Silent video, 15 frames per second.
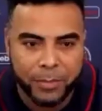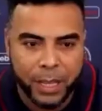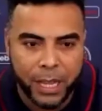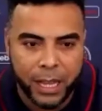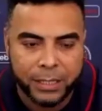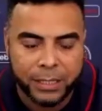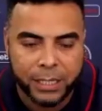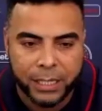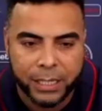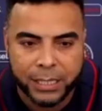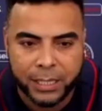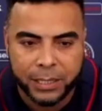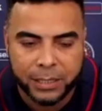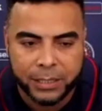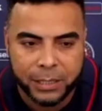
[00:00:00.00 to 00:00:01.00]
yeah, she
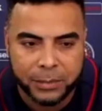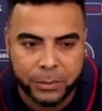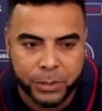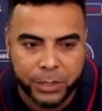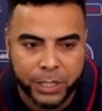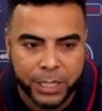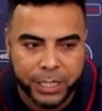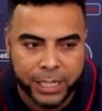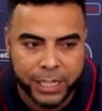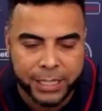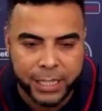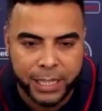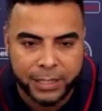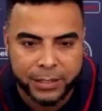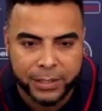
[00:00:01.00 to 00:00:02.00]
she she was here
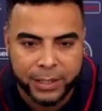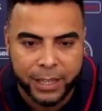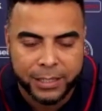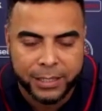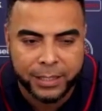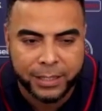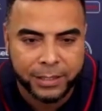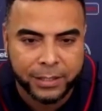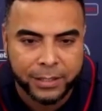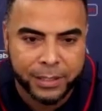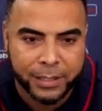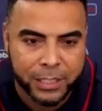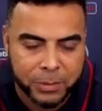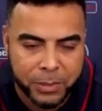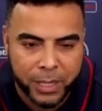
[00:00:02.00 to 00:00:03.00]
yesterday and today, so
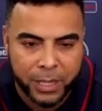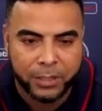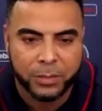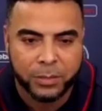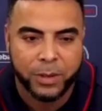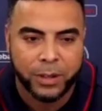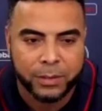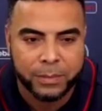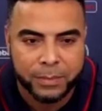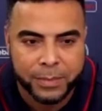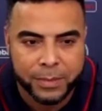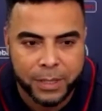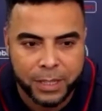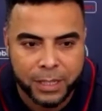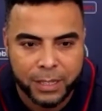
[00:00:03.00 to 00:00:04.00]
and she'll be here tomorrow.
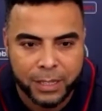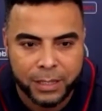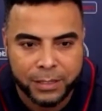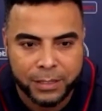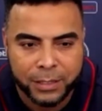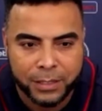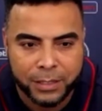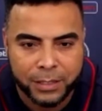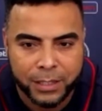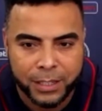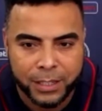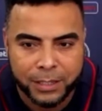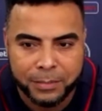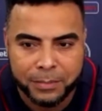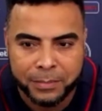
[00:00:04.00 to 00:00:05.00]
Uh, so
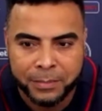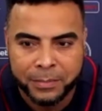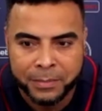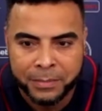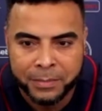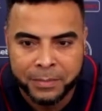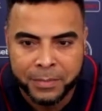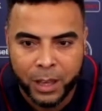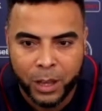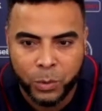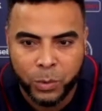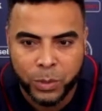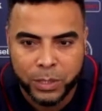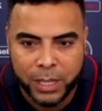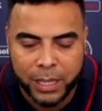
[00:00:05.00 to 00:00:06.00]
um,
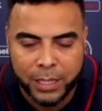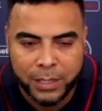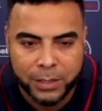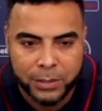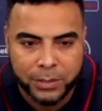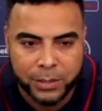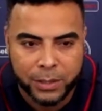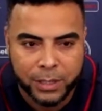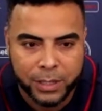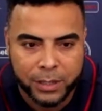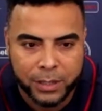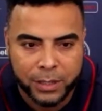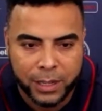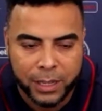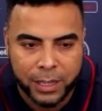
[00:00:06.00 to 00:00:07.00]
always nice to do something
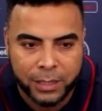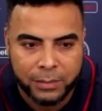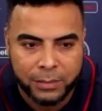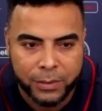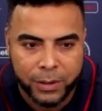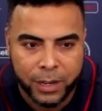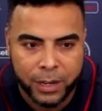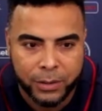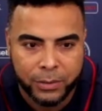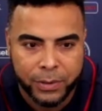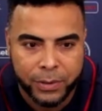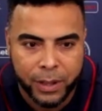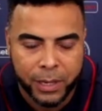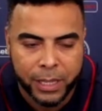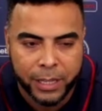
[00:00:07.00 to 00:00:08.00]
good again in front of your
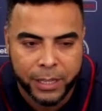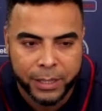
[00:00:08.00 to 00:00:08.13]
family.